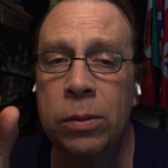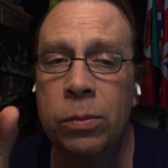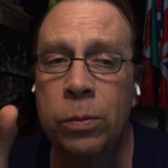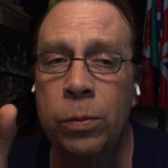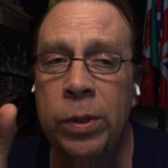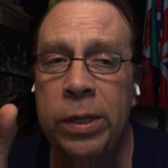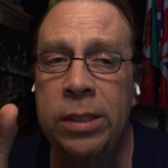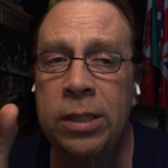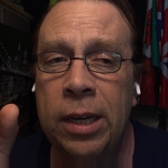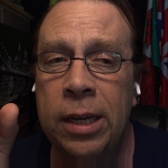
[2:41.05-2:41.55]

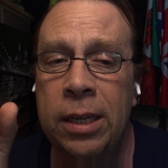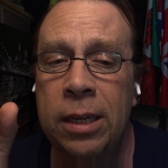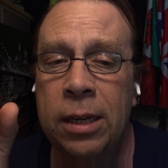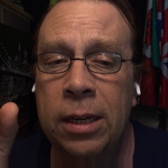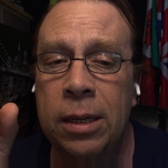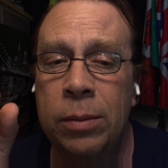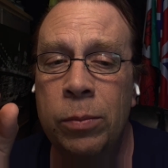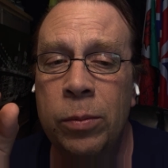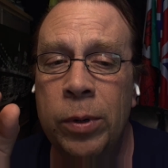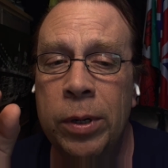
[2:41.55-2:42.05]
we
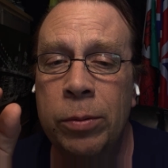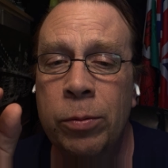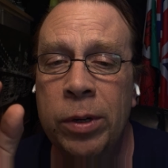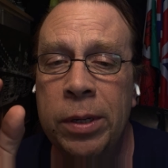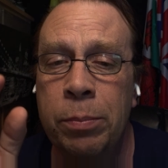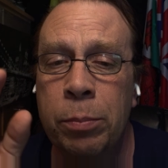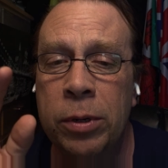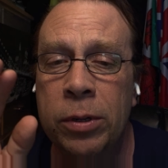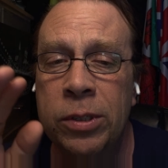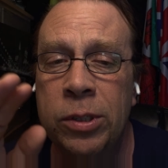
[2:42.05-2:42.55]

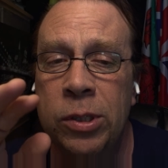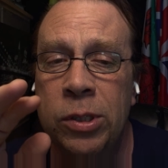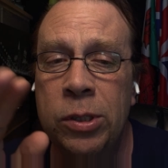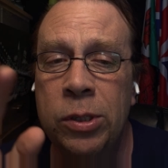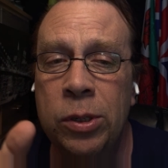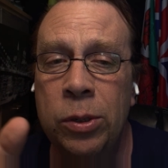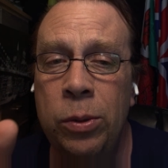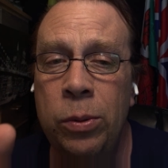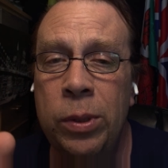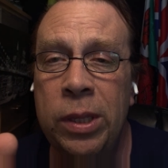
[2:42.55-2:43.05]

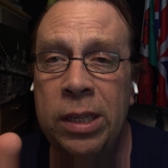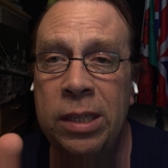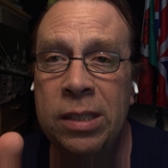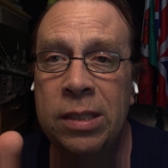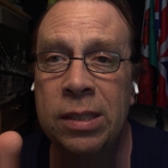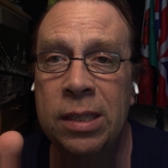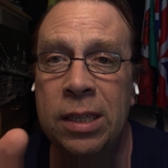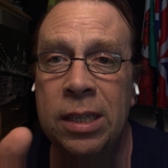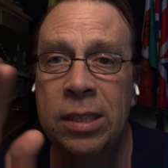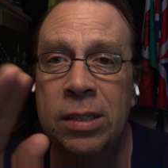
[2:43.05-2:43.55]
pursue these
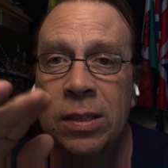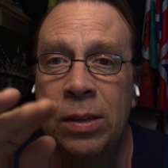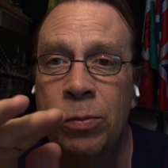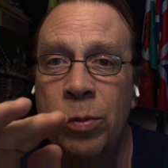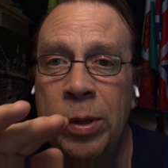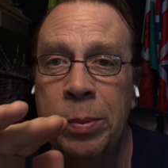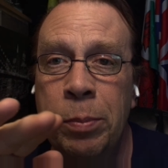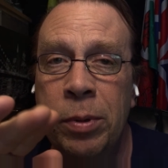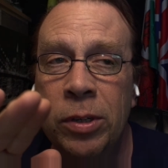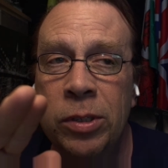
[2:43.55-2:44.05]
things, and
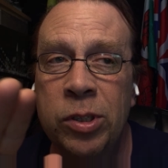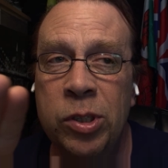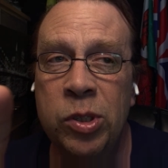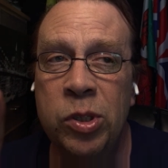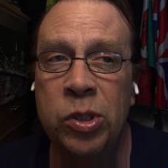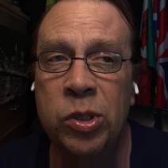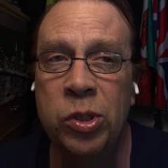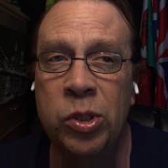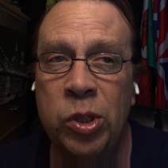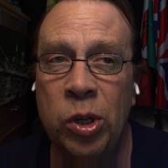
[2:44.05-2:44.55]
we
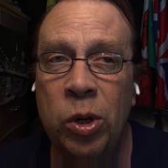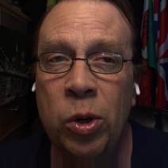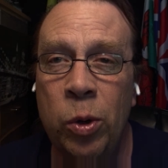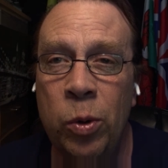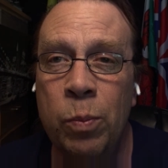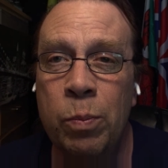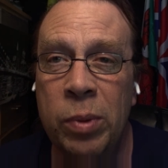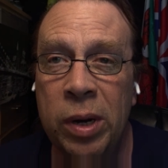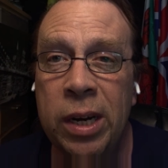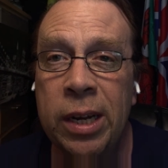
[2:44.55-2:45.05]
pursue
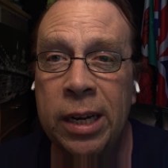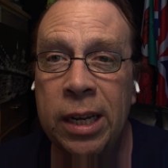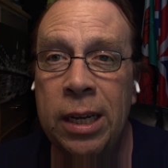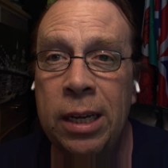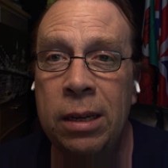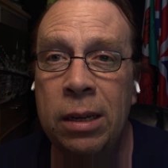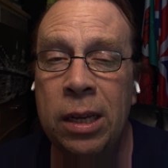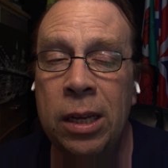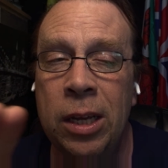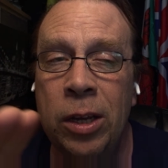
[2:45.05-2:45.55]

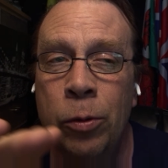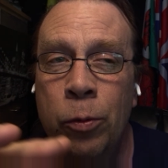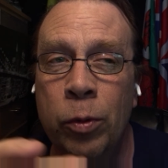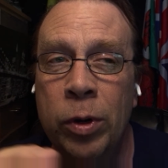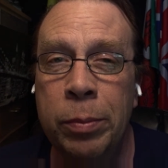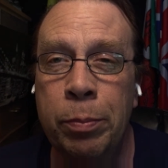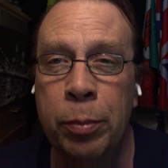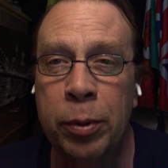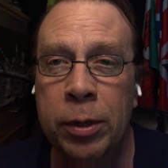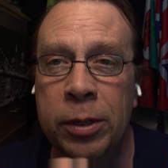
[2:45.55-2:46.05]
money, we
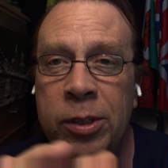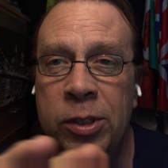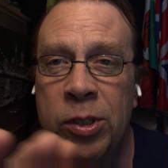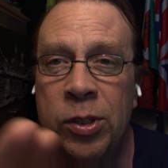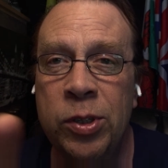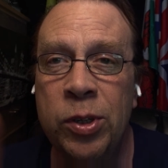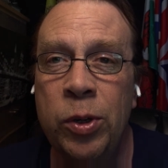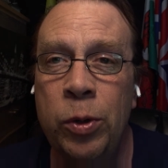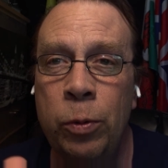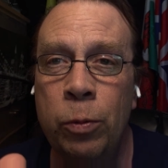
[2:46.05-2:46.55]

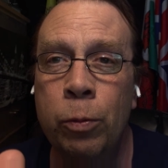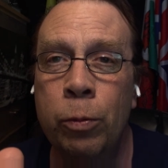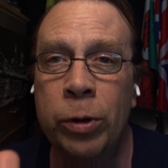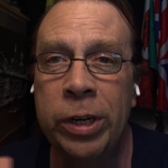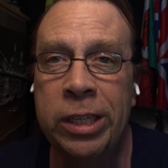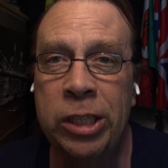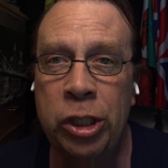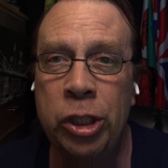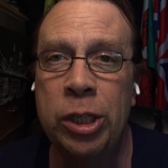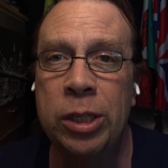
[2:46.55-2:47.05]
pursue
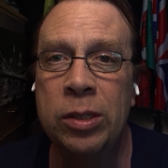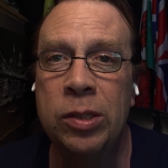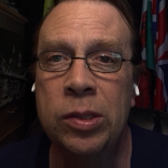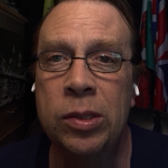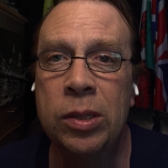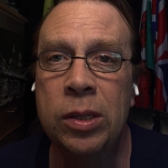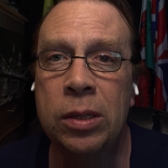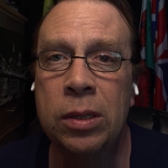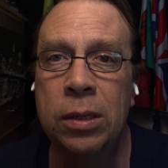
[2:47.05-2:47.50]
riches,